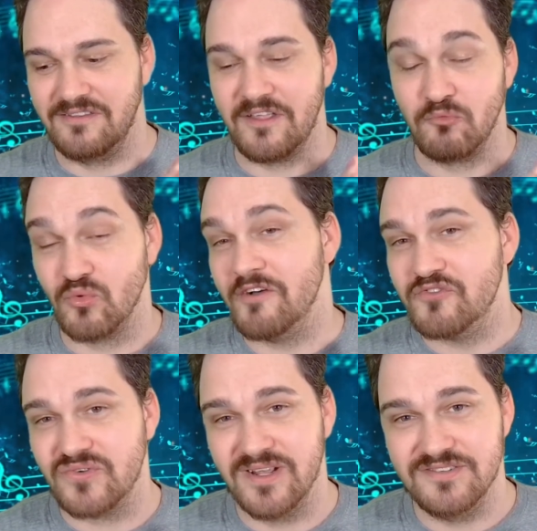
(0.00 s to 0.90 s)
The
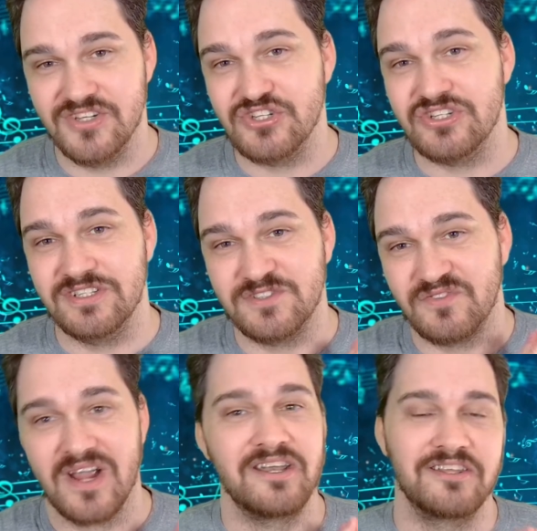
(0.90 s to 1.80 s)
rough transition is
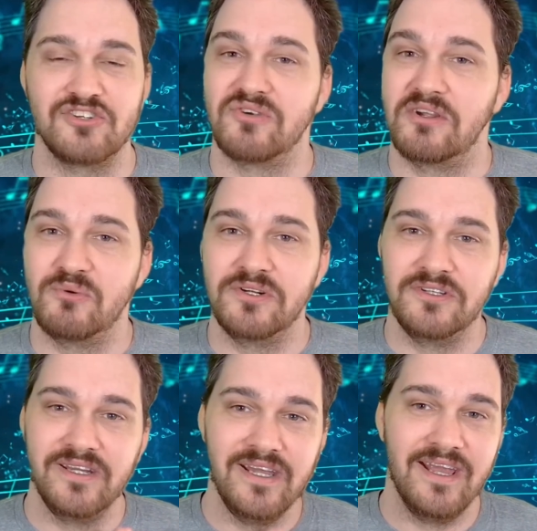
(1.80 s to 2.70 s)
finding the
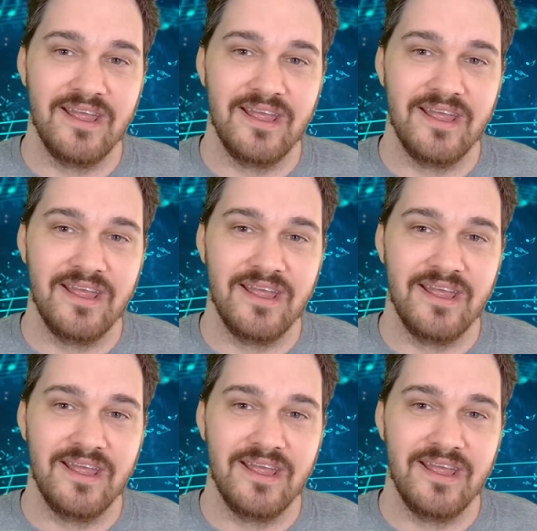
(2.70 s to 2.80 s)
tranquility,